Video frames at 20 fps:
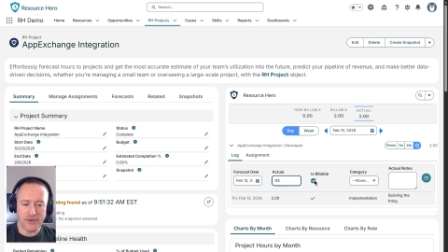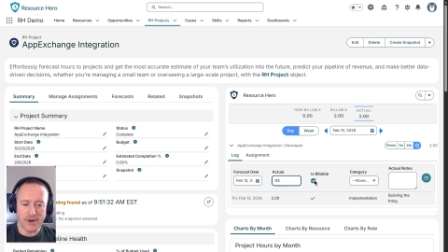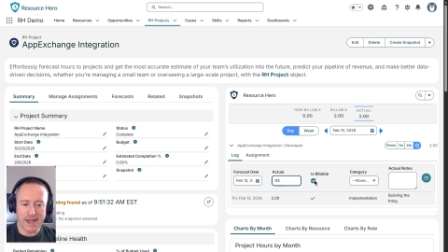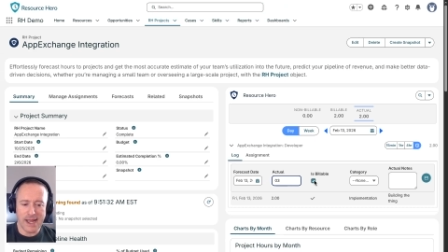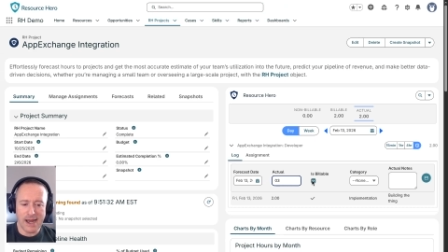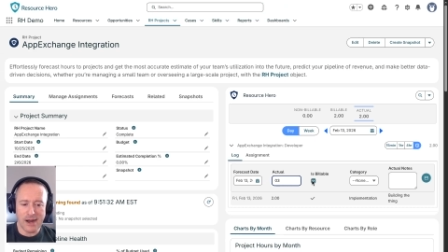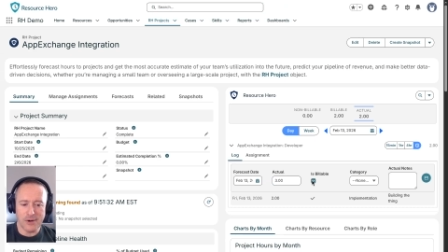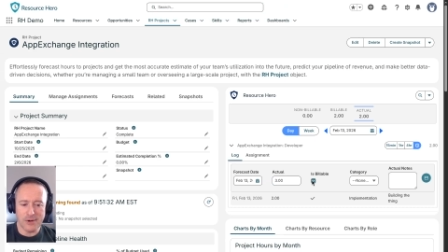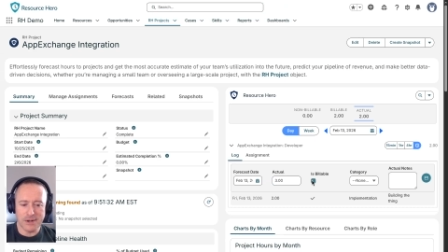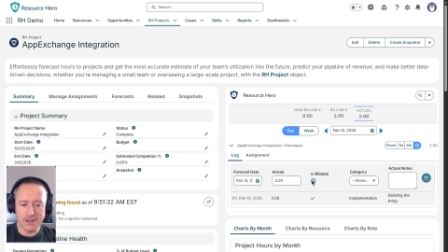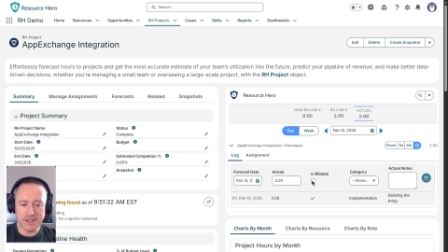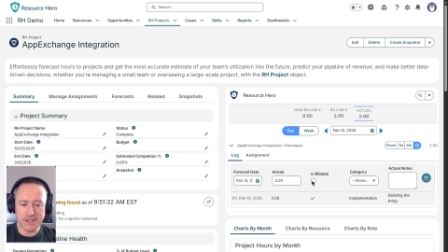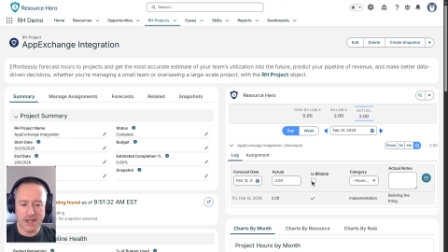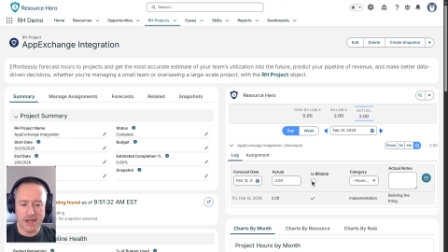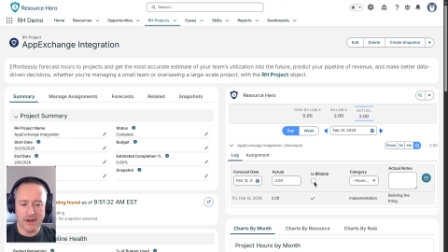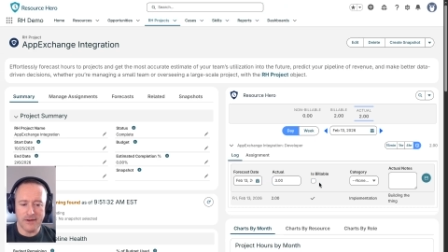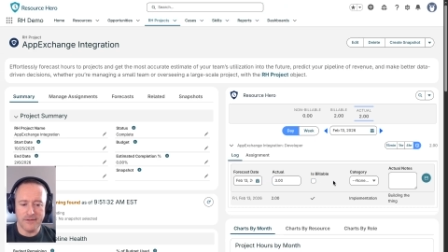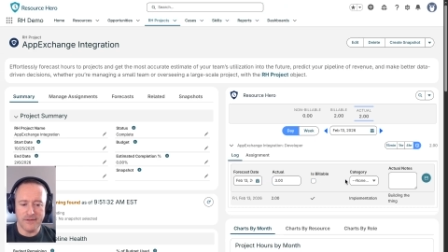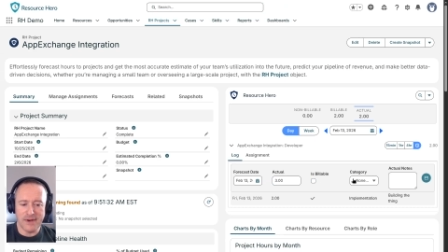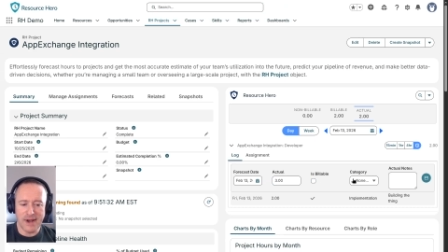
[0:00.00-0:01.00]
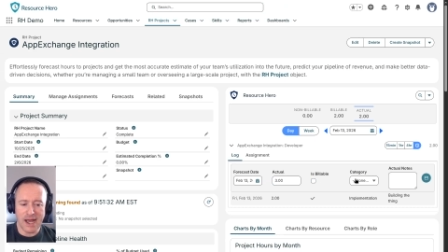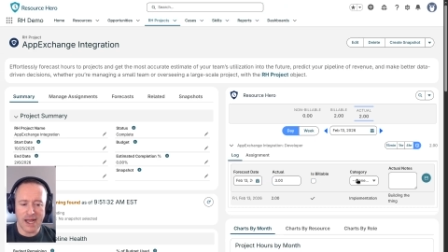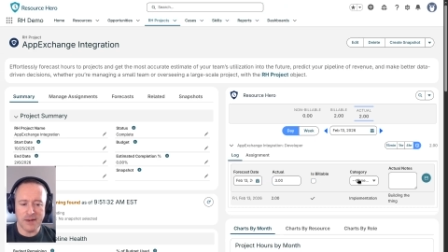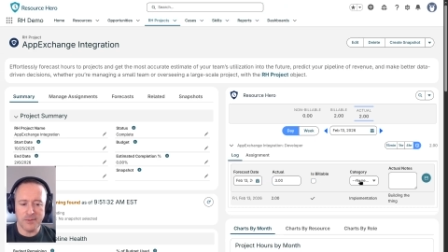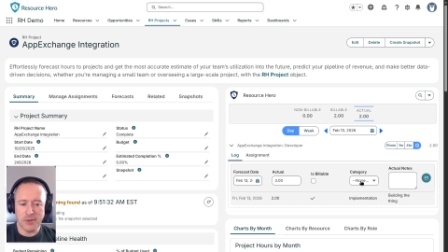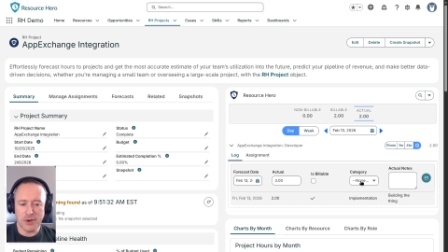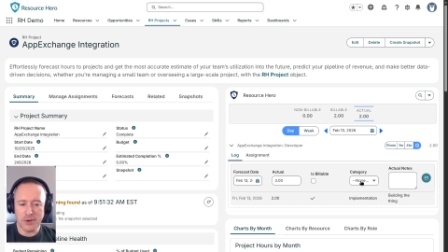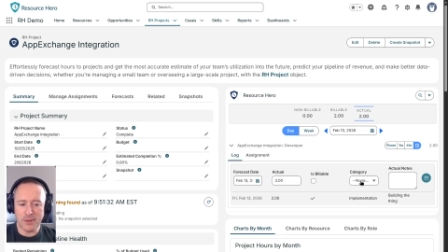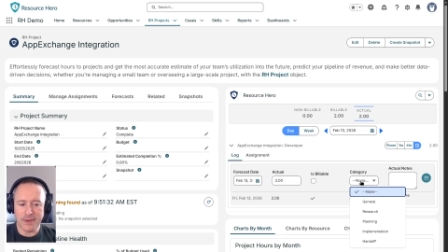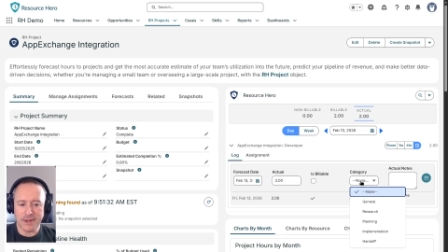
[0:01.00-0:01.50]
3 hours of
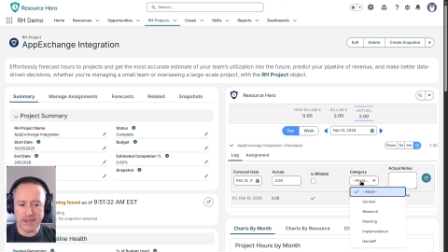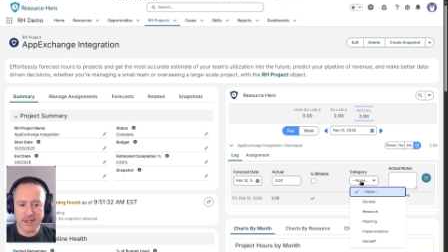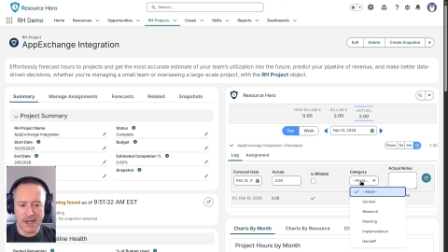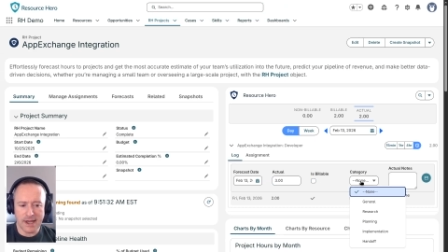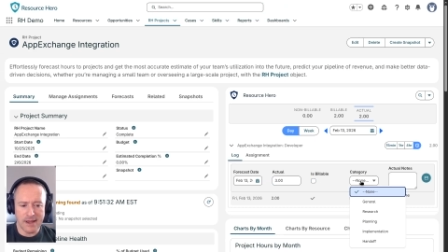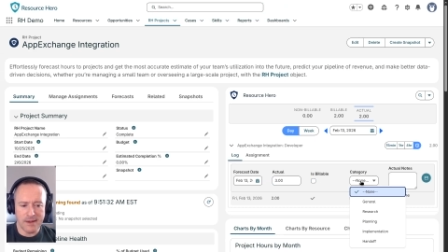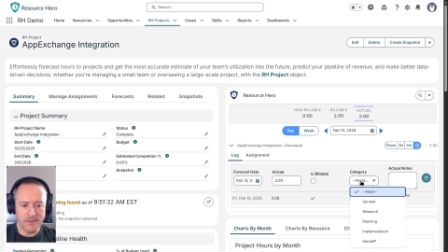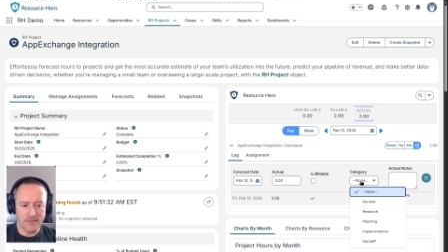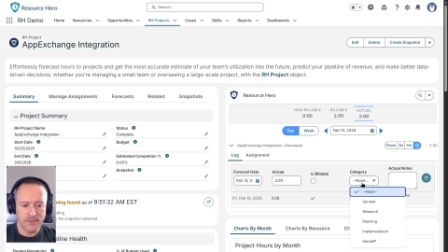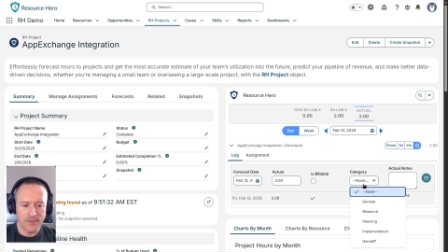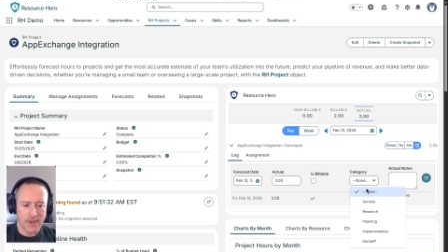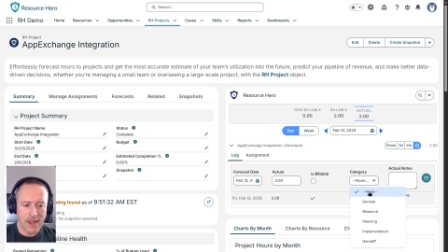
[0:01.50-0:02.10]
non-billable time,